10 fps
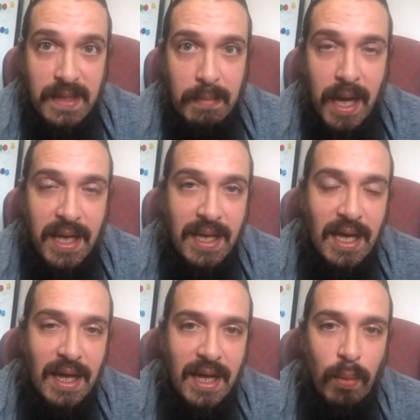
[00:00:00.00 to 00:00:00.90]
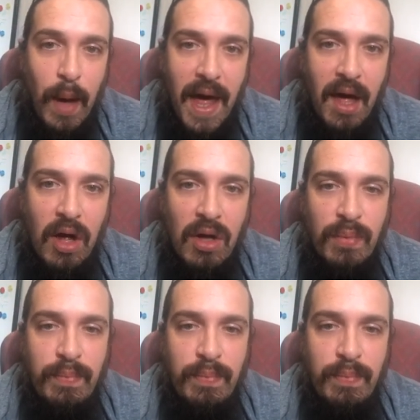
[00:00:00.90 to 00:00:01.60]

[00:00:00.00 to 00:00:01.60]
splendidly well,